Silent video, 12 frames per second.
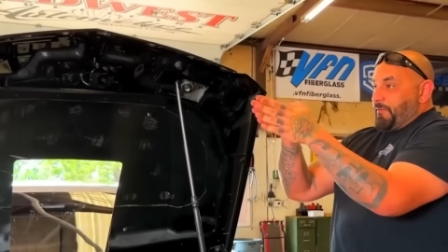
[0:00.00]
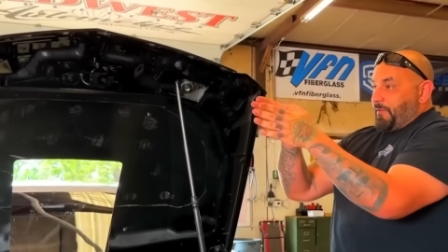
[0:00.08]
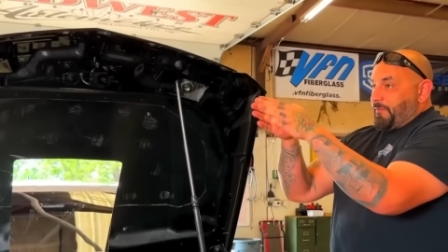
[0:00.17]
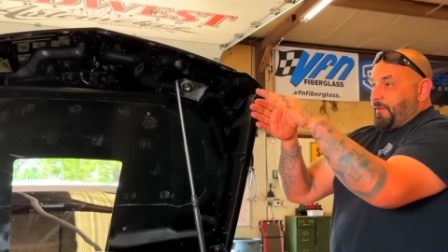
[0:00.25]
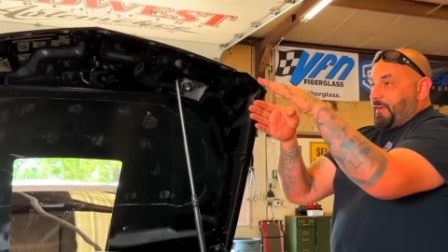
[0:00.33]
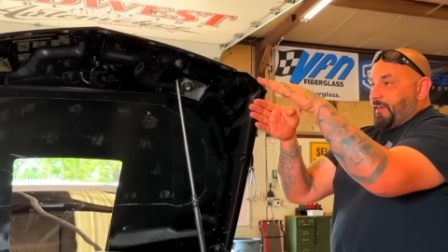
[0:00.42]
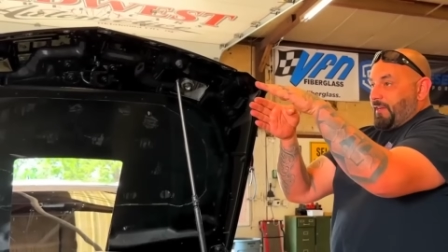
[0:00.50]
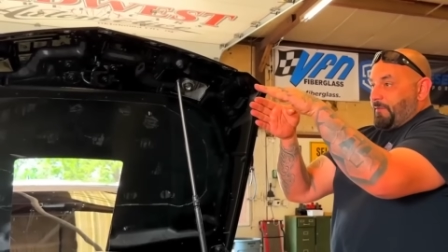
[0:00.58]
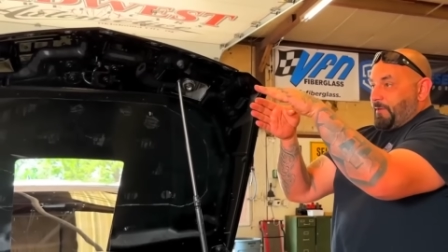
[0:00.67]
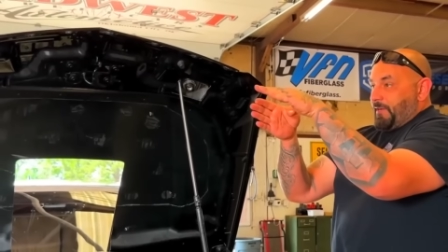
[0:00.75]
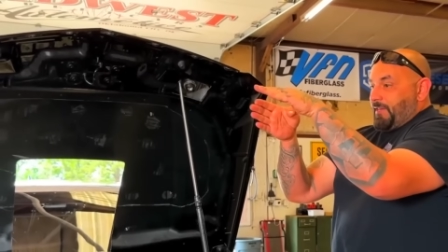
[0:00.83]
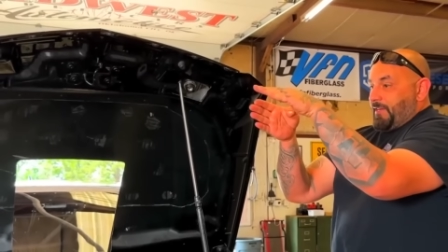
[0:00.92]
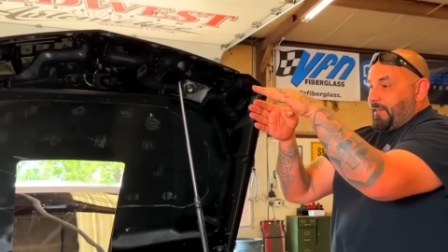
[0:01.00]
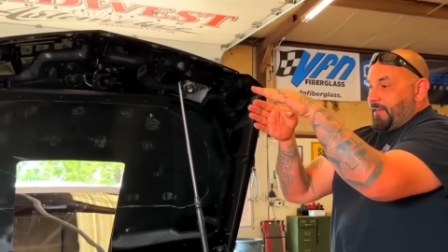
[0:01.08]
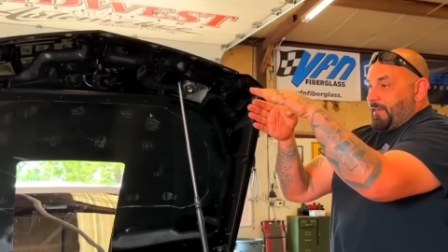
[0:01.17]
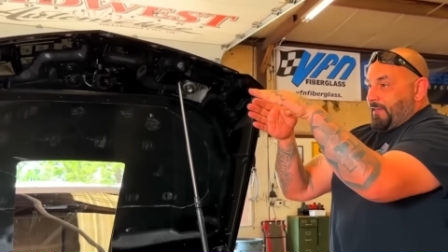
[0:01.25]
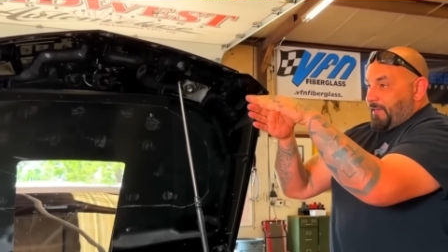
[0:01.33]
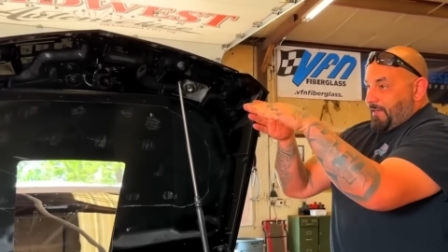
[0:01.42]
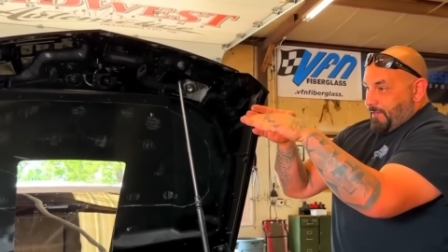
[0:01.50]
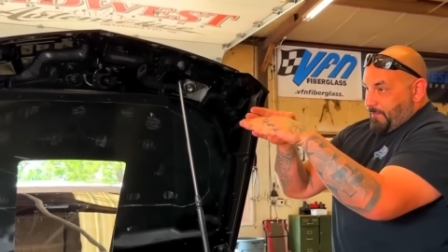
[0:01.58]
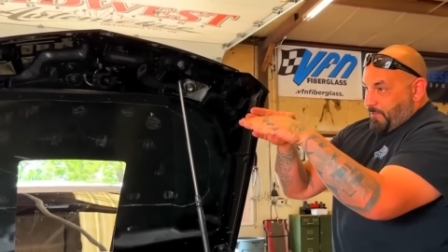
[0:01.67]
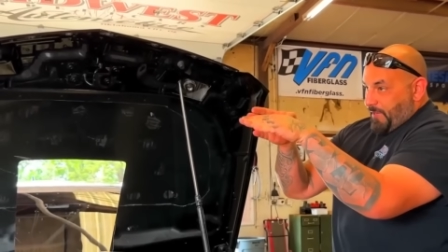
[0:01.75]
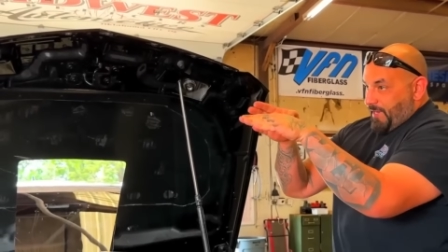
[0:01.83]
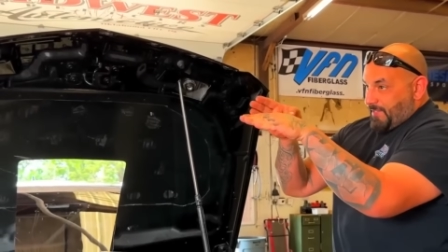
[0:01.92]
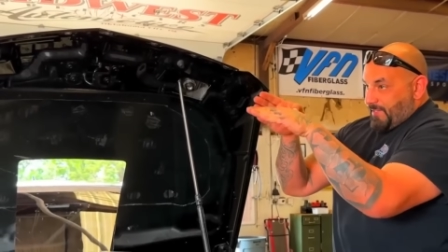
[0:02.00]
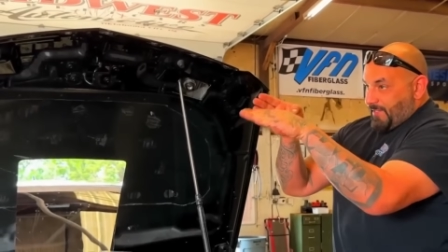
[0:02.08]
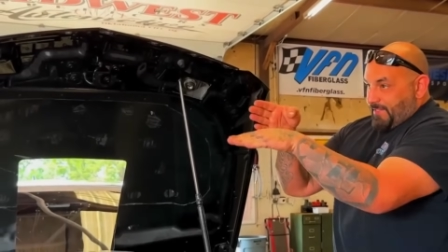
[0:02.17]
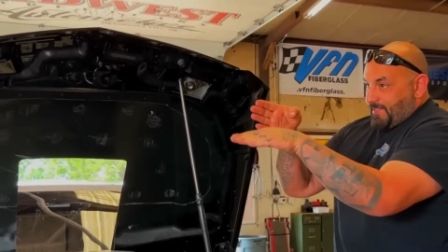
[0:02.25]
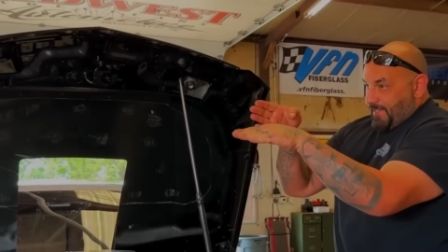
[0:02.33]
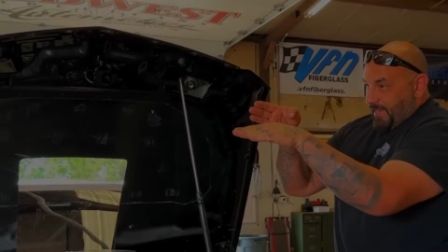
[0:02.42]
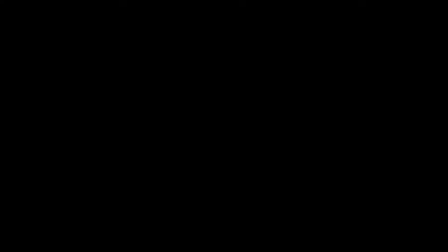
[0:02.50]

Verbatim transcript: to join the cast of Street Outlaws. The